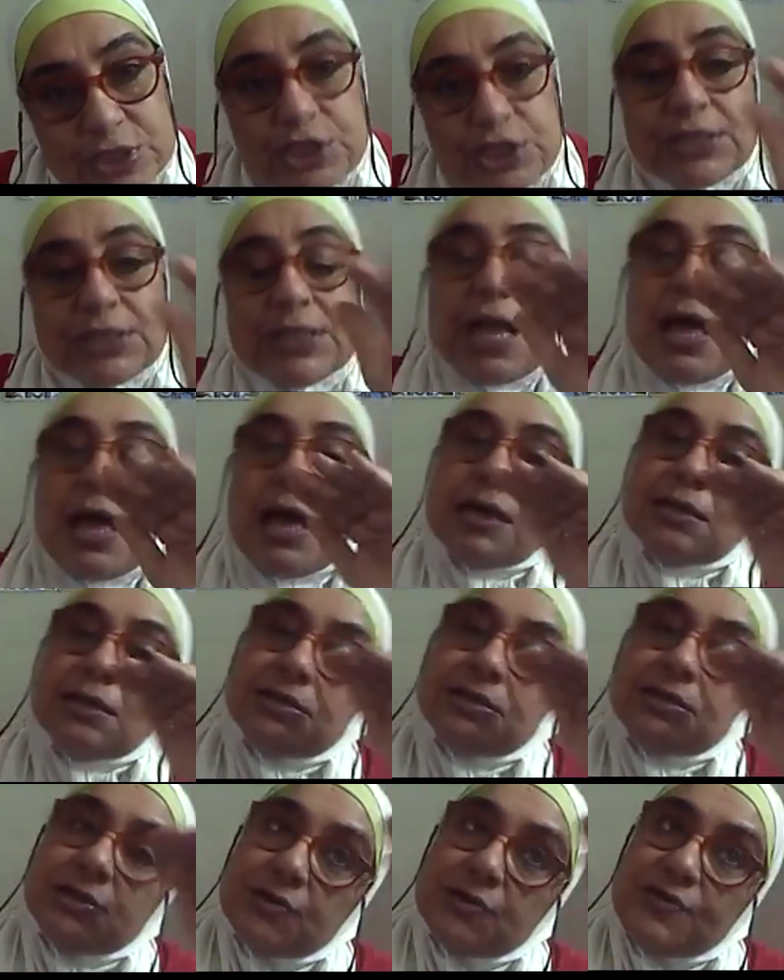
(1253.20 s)
sheet,
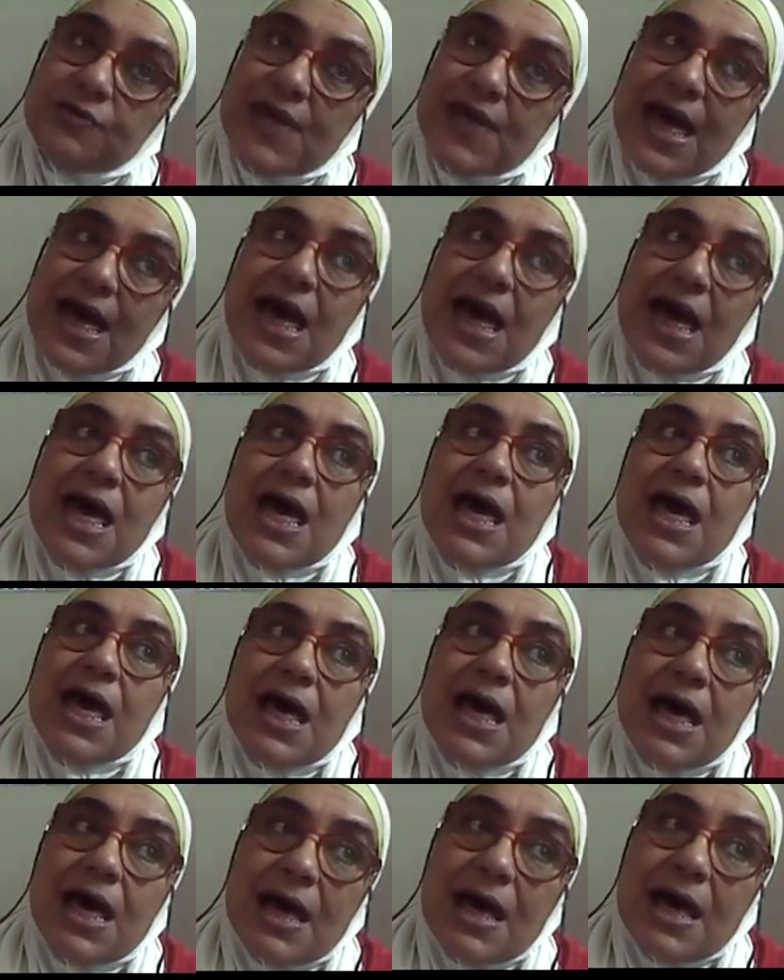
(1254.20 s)
to the
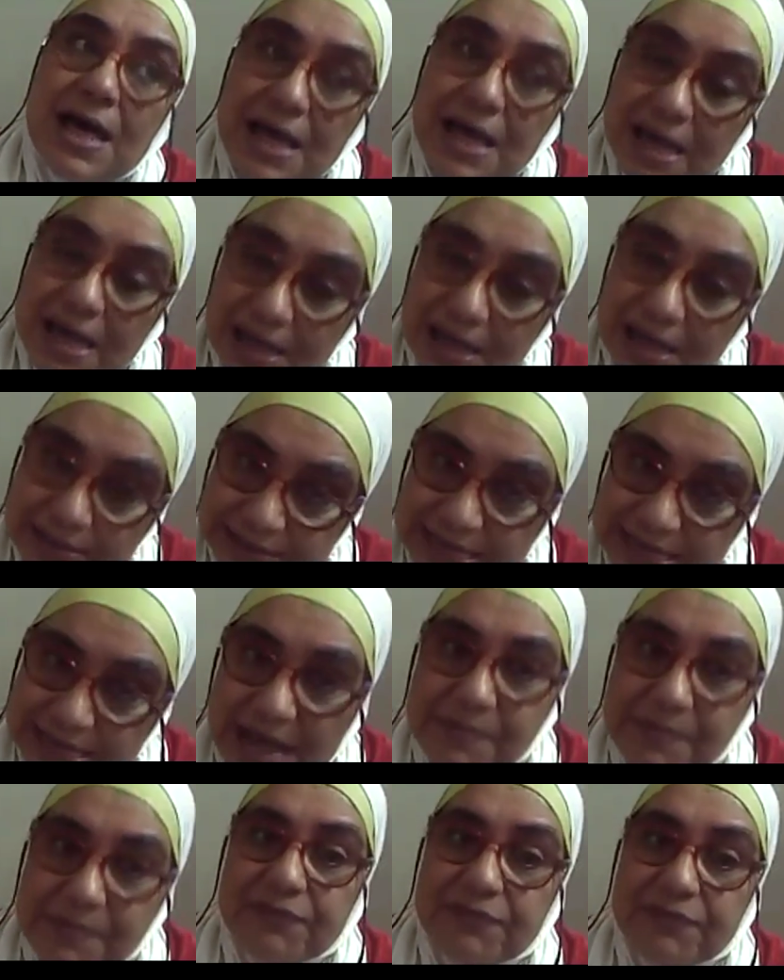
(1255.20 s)

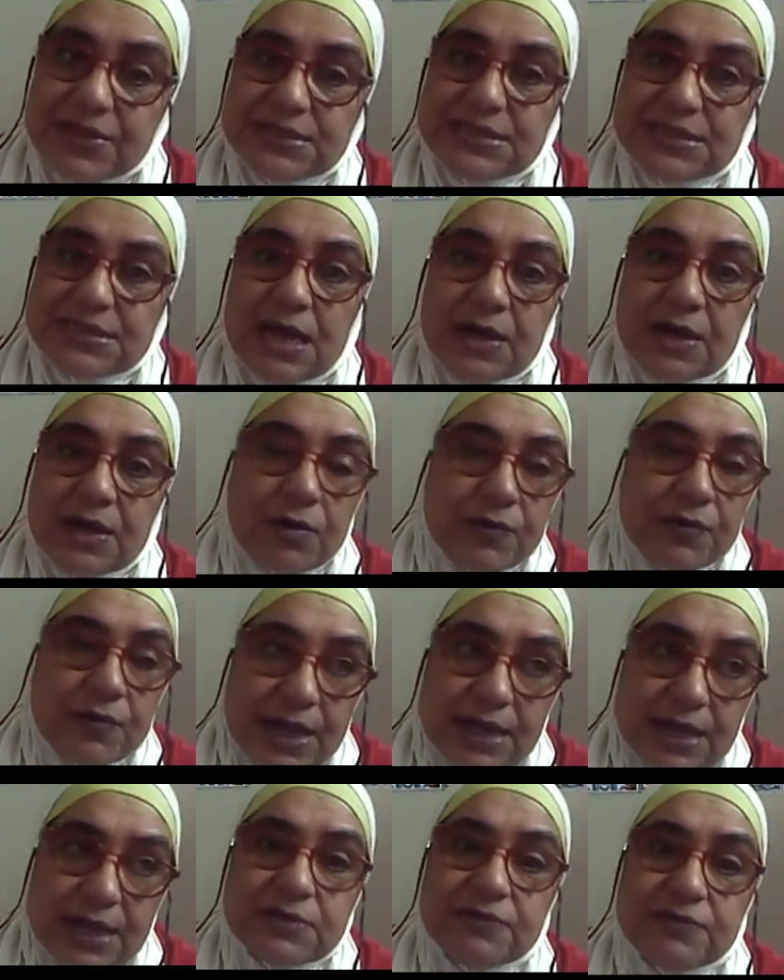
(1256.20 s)
tip of the tongue or the
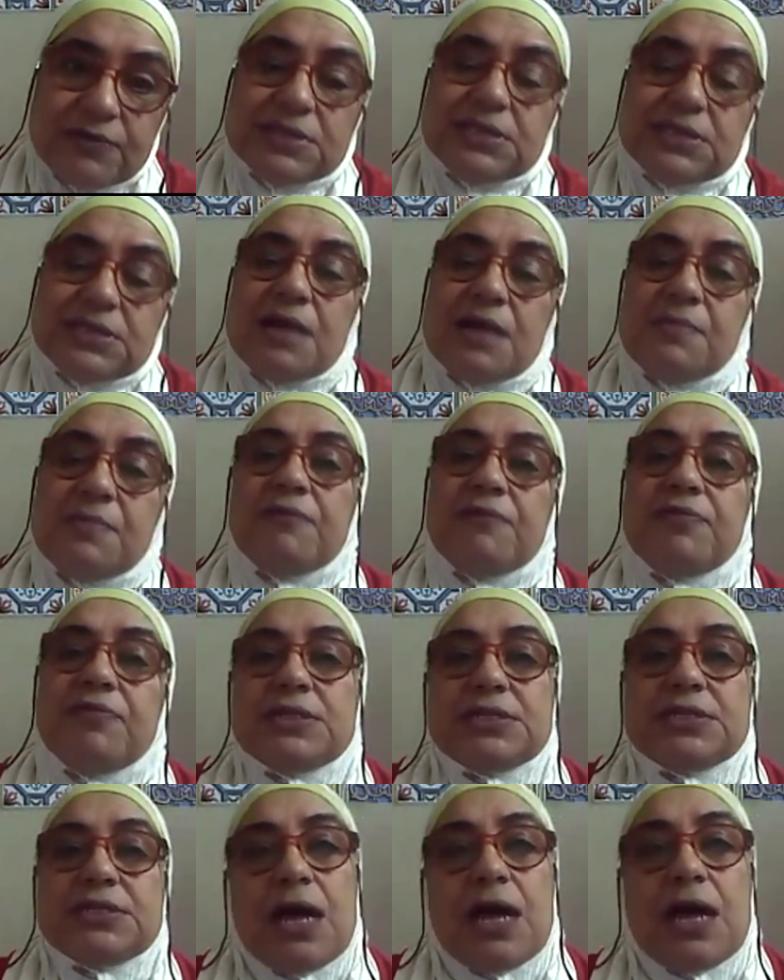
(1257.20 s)
end of the tip of the
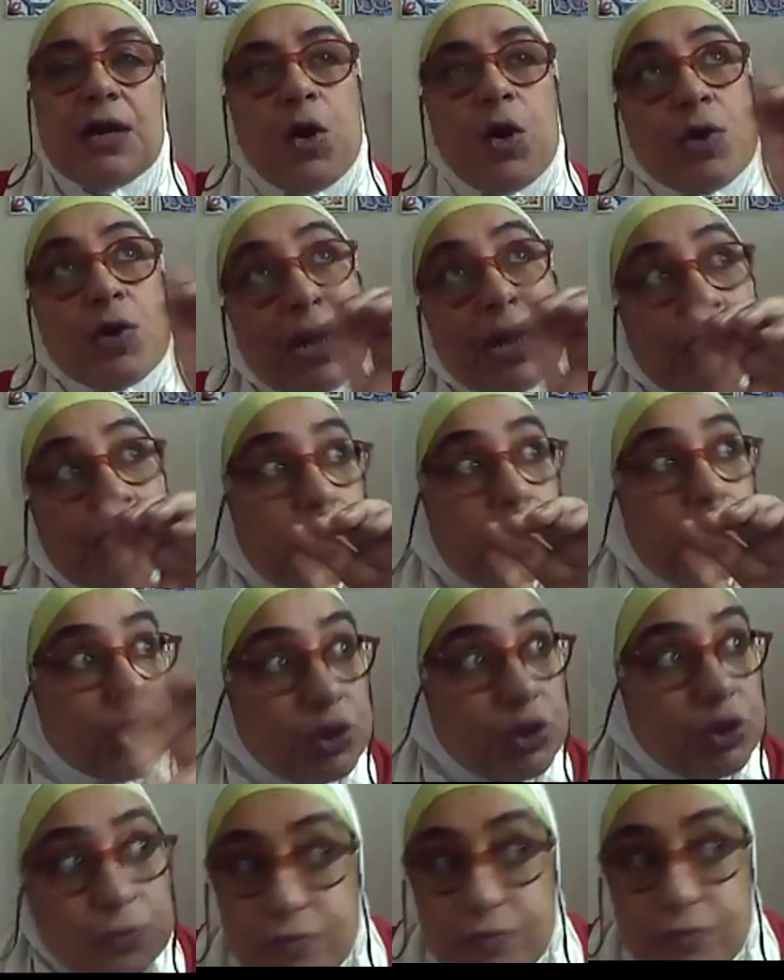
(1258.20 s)
tongue, or I'm going
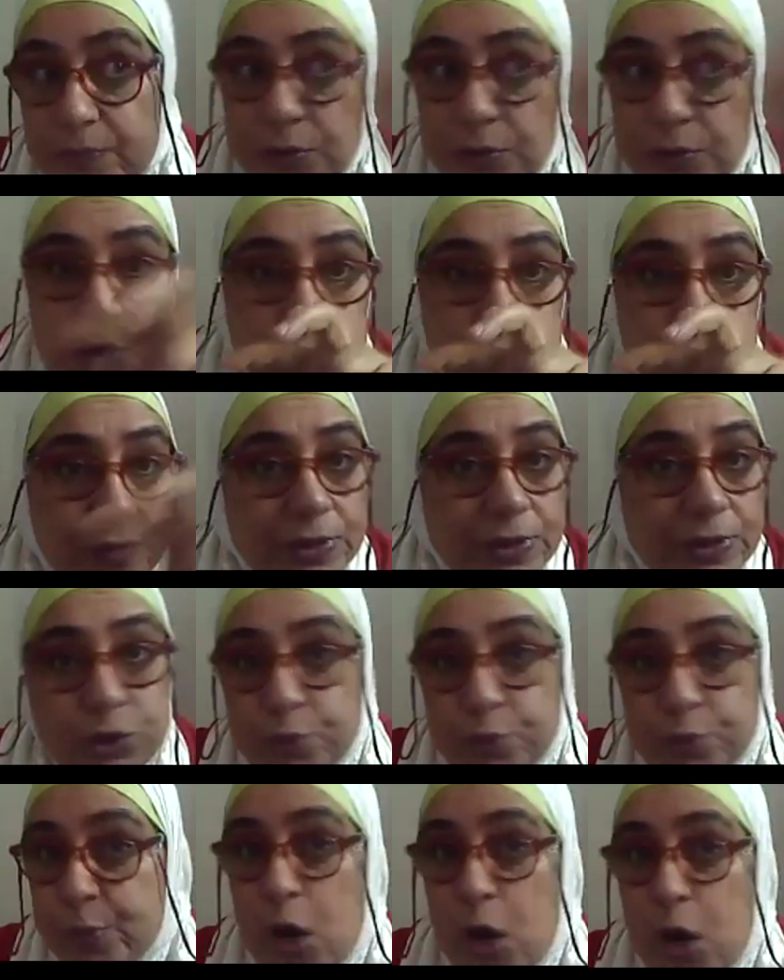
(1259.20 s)
to move to use the
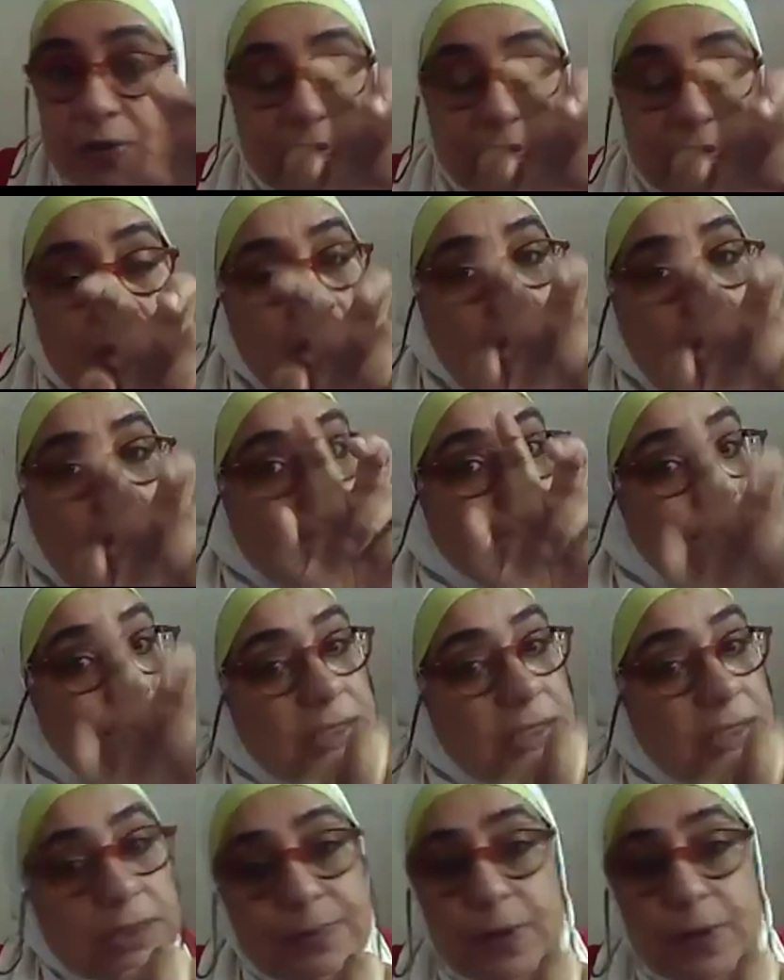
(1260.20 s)
two part, the
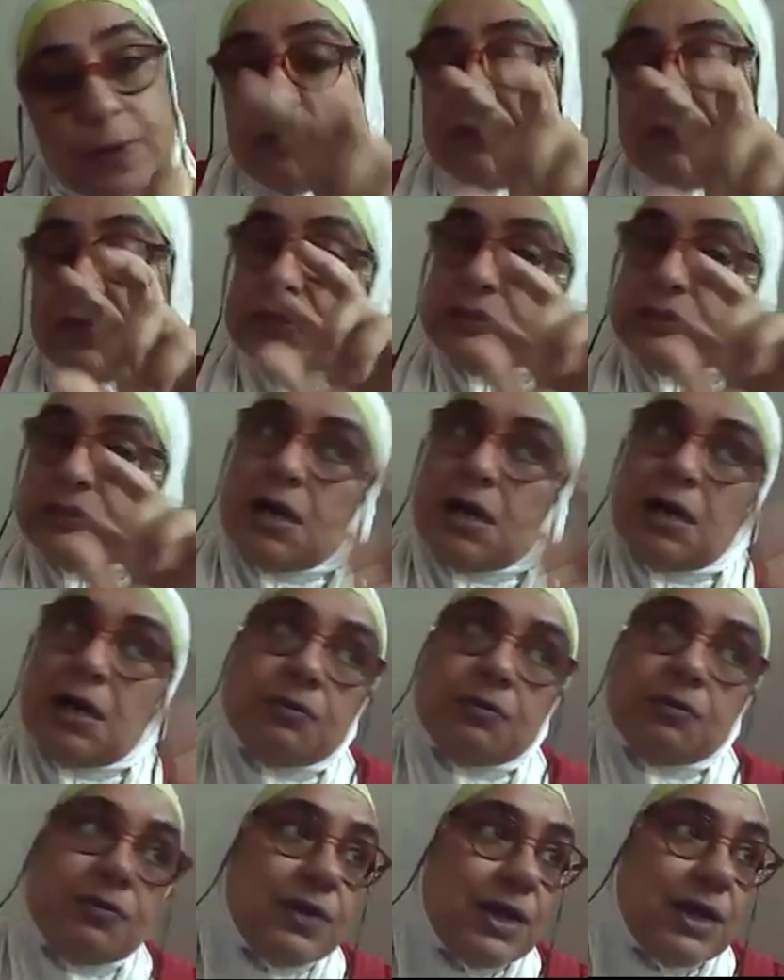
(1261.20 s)
middle part of the tongue
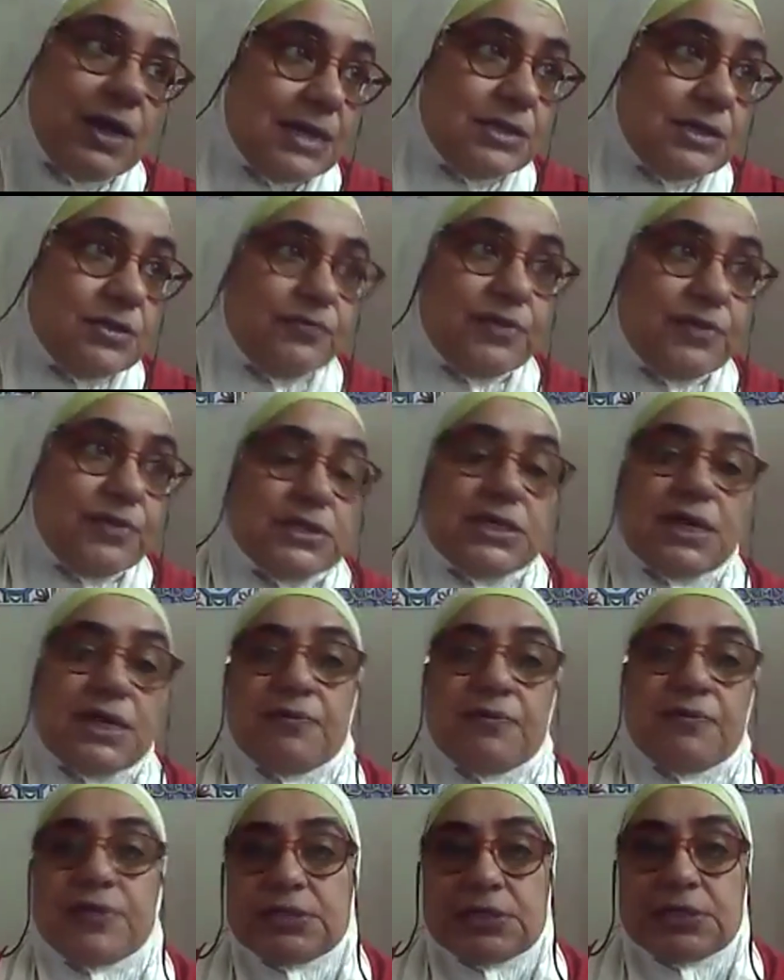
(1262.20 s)
or the end of the tip
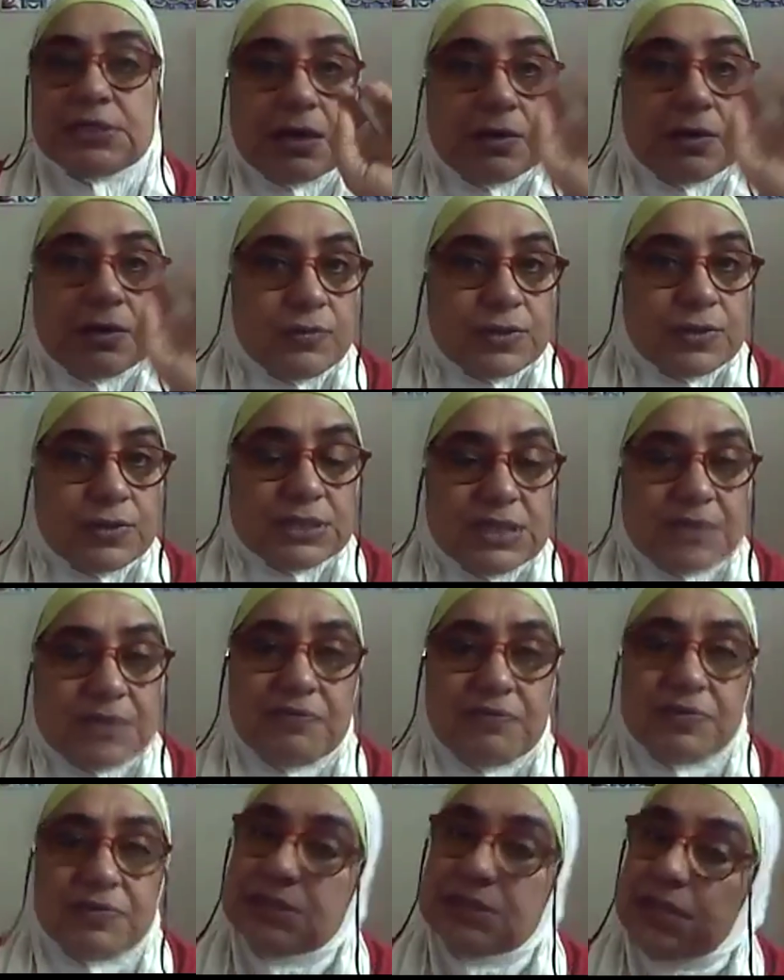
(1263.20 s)
of the tongue or the tip
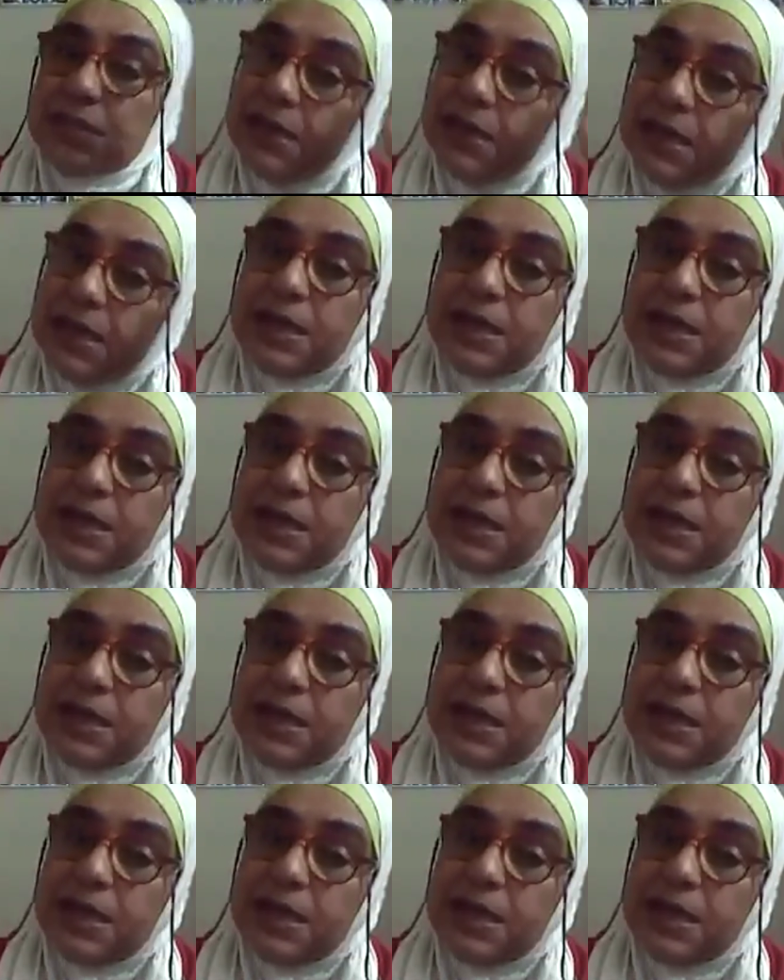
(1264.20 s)
of the tongue,